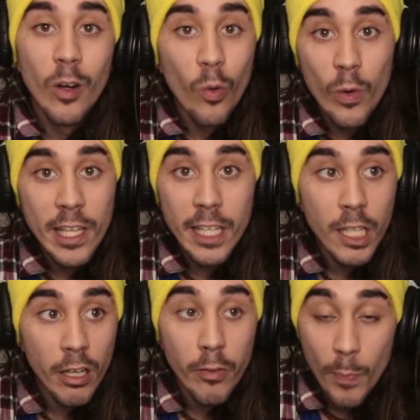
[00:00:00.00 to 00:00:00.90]

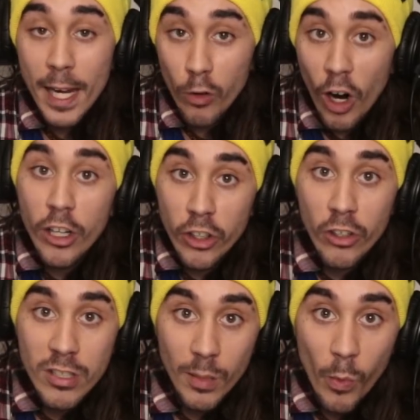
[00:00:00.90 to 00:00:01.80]
We made a wrong
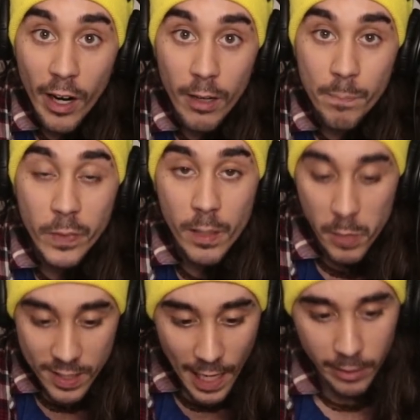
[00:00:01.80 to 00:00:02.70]
turn somewhere, but
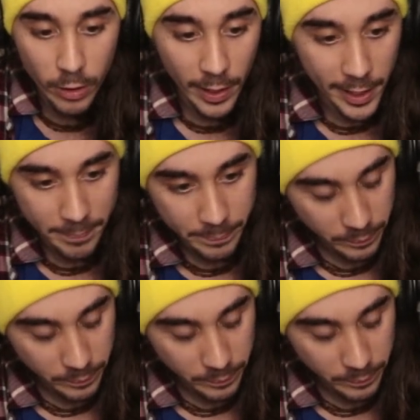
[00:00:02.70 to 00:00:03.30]
it's not too late.